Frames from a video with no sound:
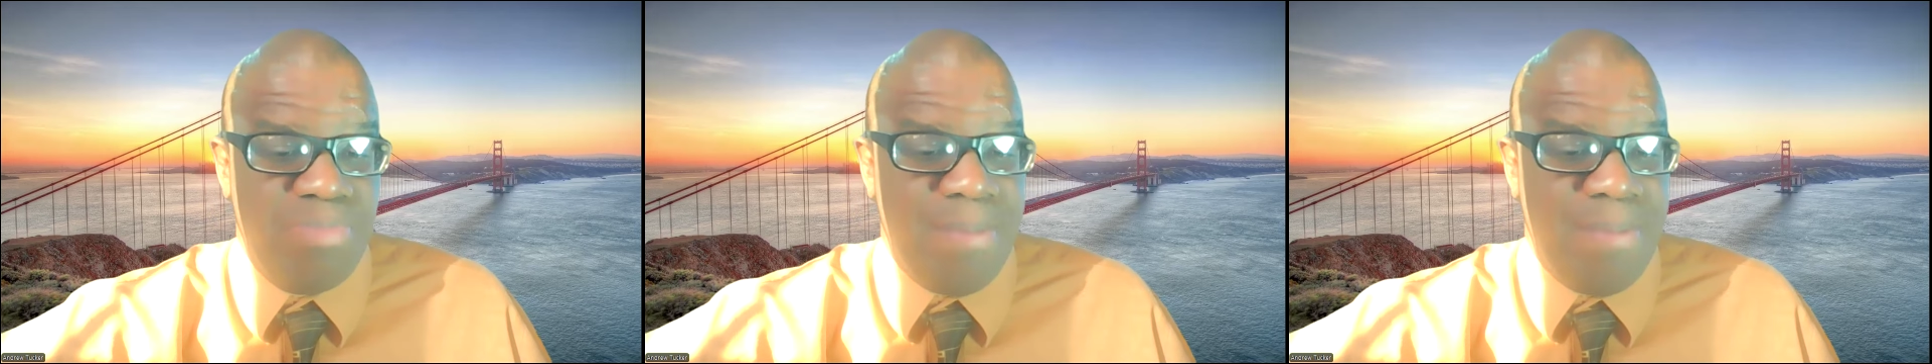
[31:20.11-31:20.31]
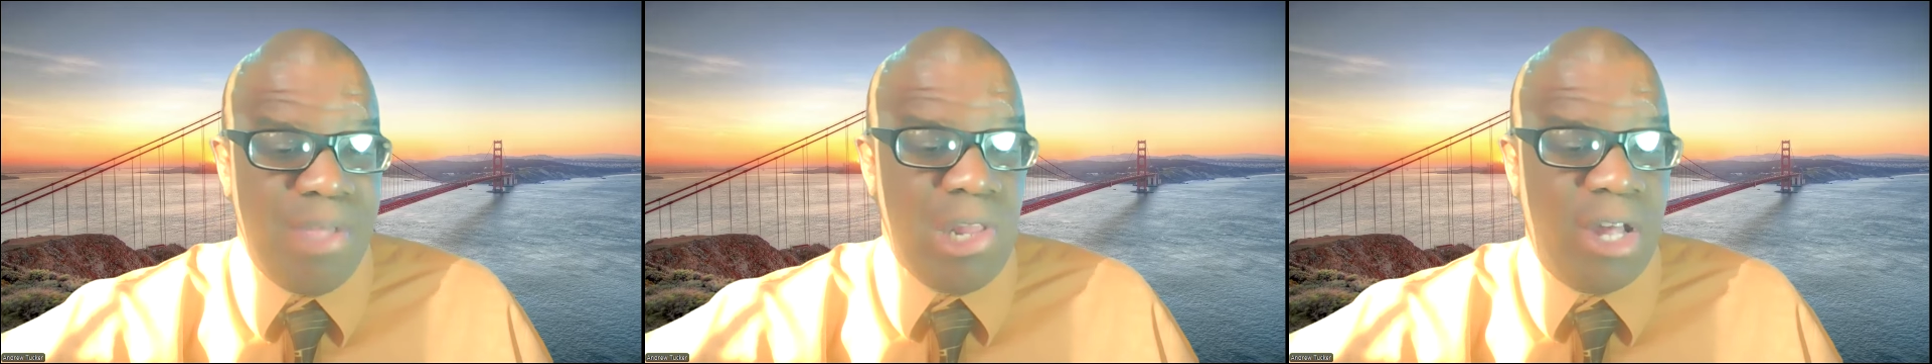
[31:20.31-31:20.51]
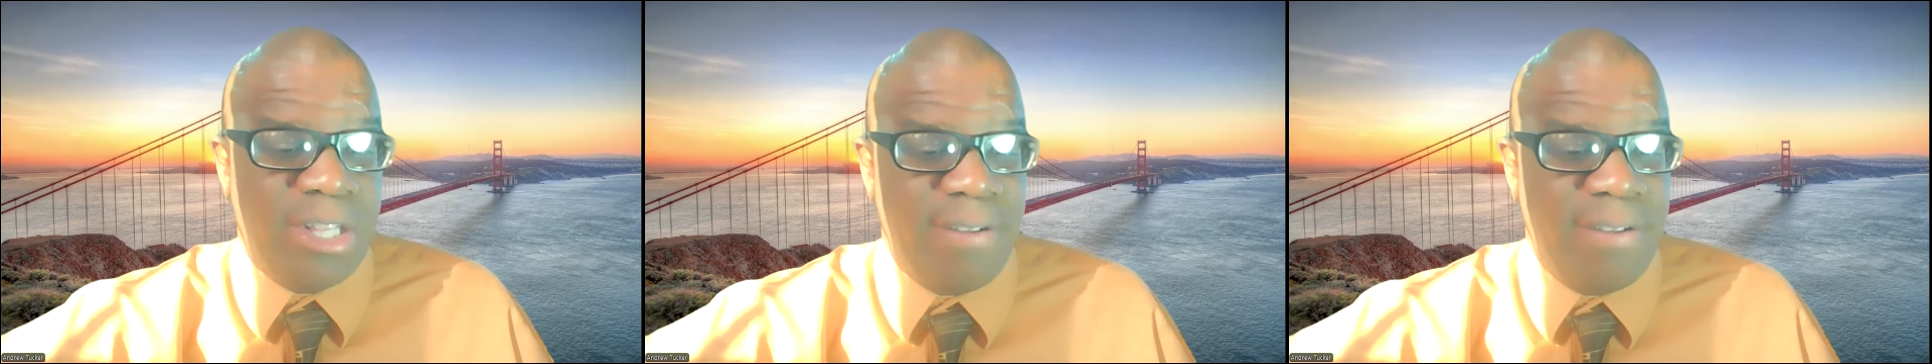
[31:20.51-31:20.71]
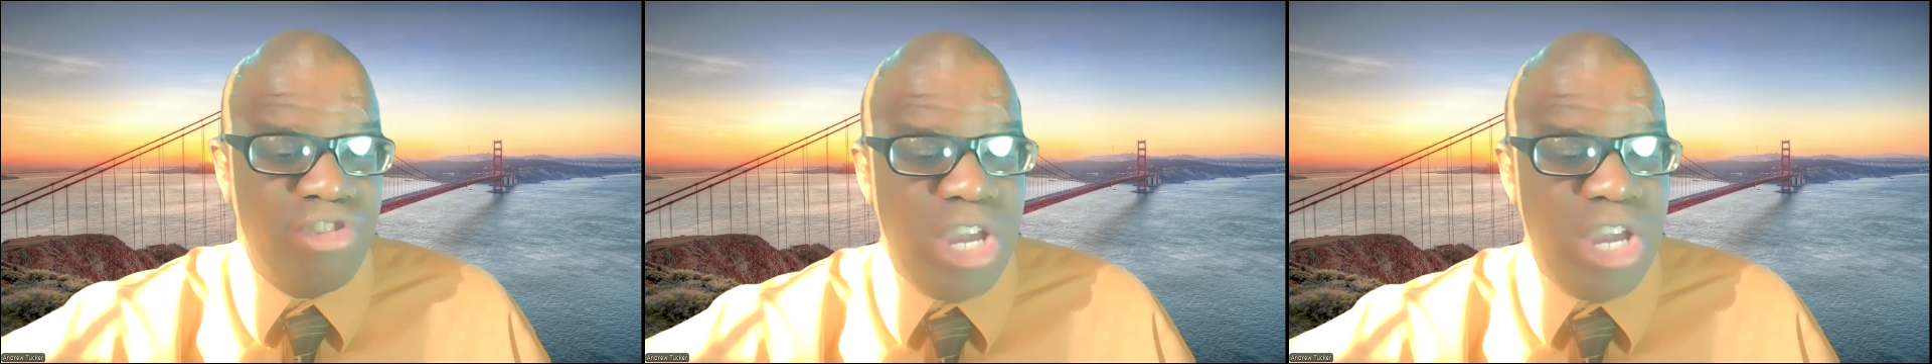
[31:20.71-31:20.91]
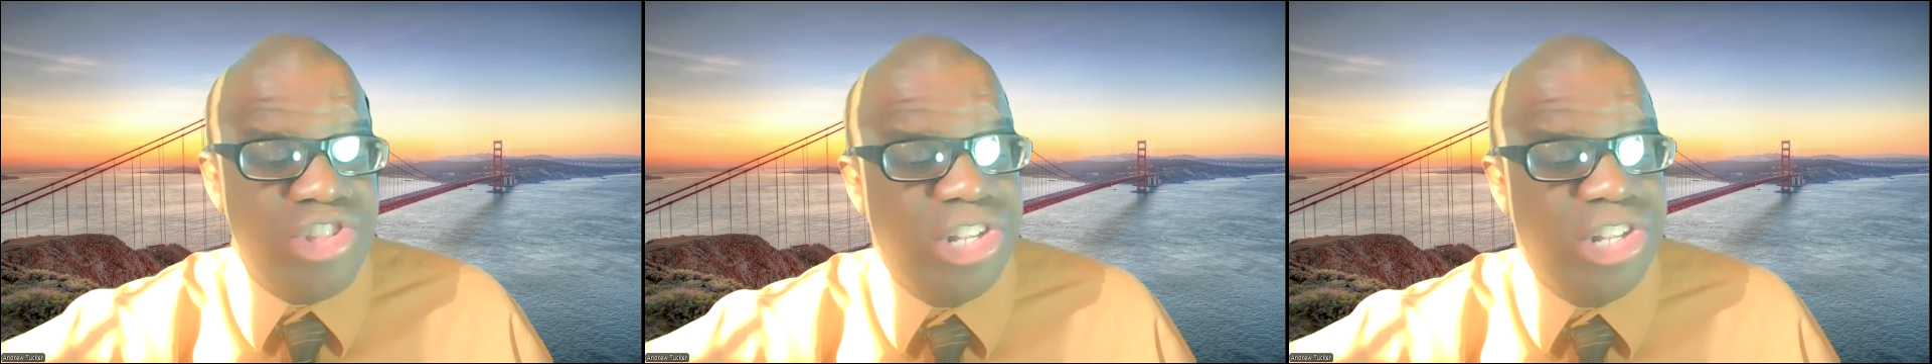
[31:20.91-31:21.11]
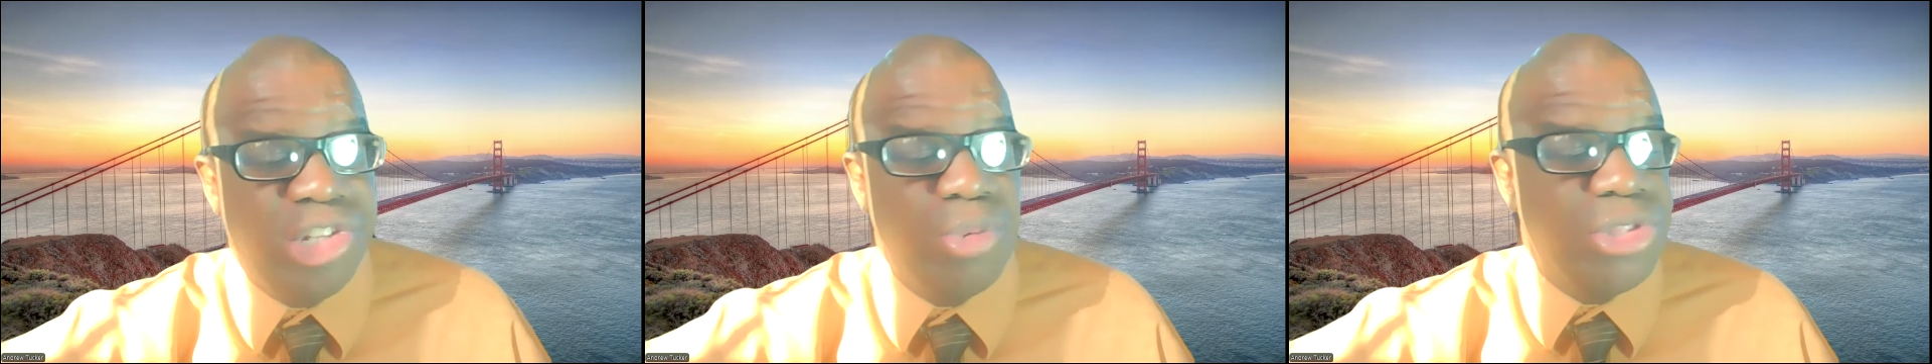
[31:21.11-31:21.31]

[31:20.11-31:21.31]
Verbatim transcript: Maybe the laws have changed in